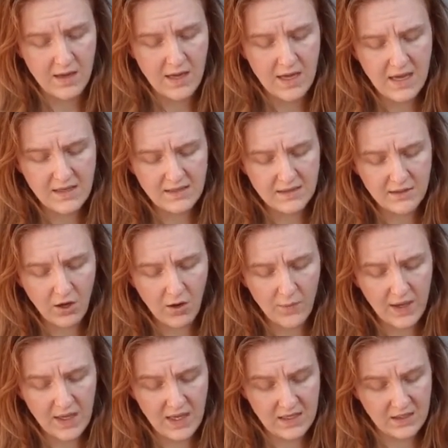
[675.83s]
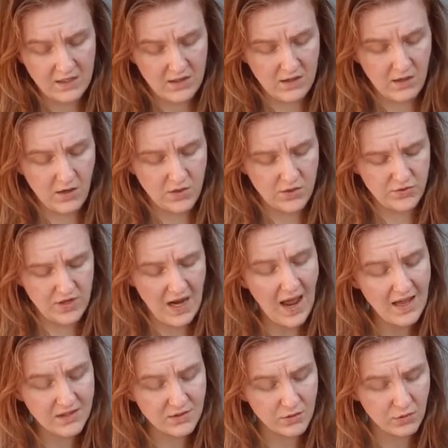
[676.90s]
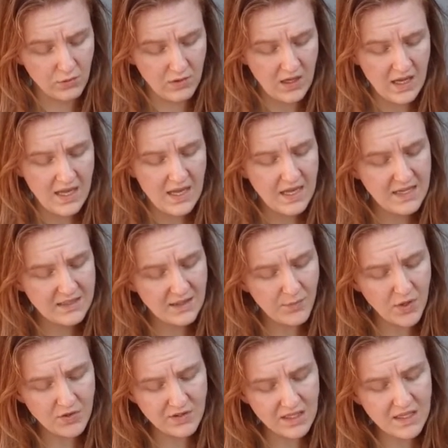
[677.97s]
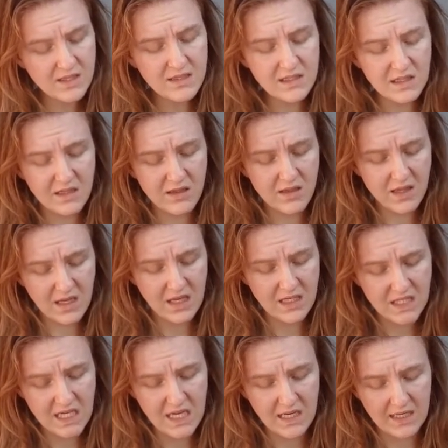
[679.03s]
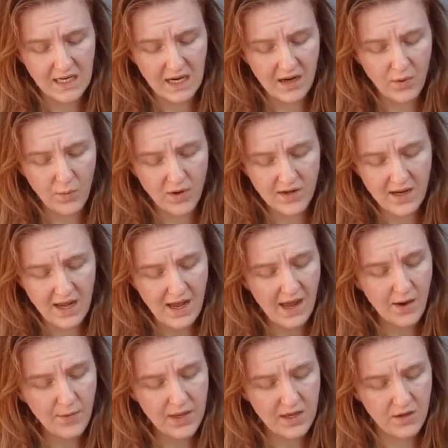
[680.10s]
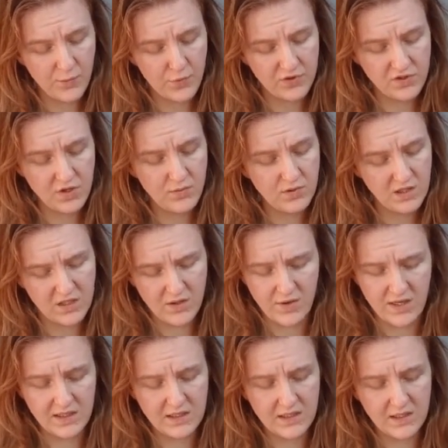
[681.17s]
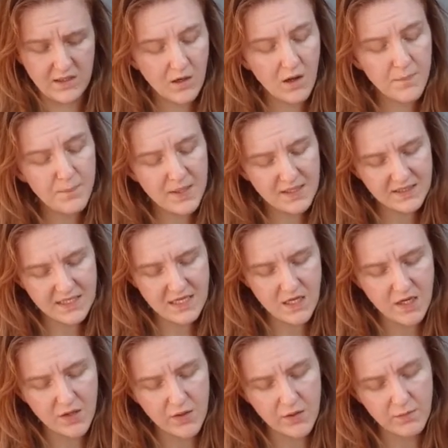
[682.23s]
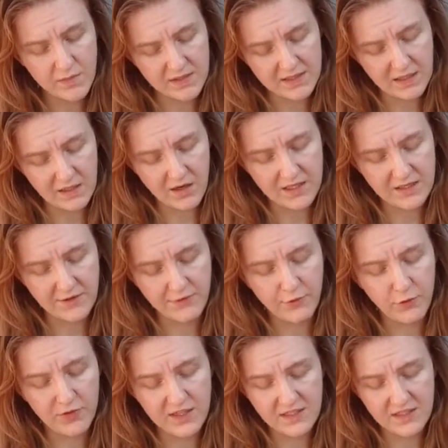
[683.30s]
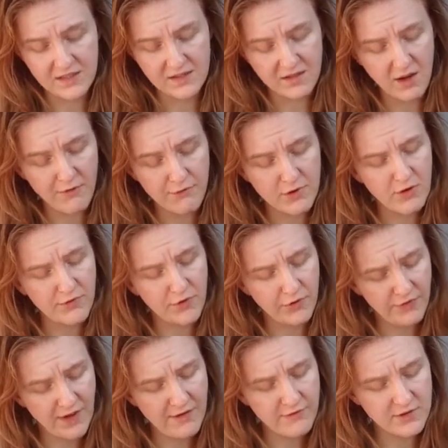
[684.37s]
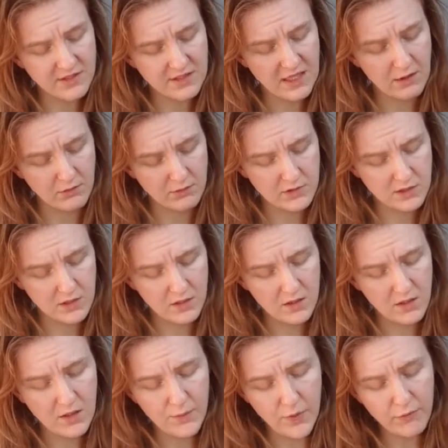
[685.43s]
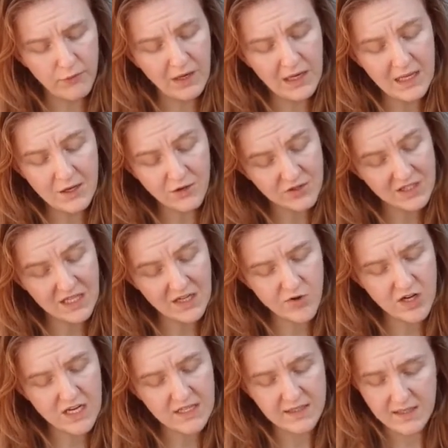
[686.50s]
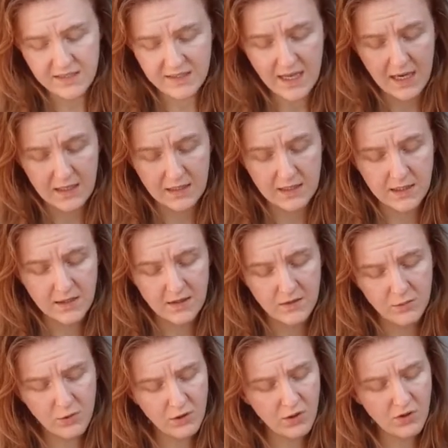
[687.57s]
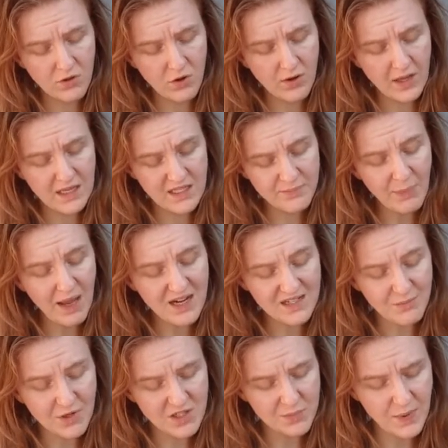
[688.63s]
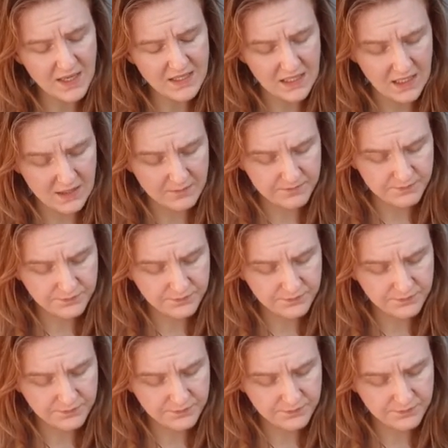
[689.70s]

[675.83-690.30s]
His coming into the country at all is a most insolent thing indeed, and I wonder how he could presume to do it. I pity you, Miss Eliza, for this discovery of your favourite's guilt, but really, considering his descent, one could not expect much better."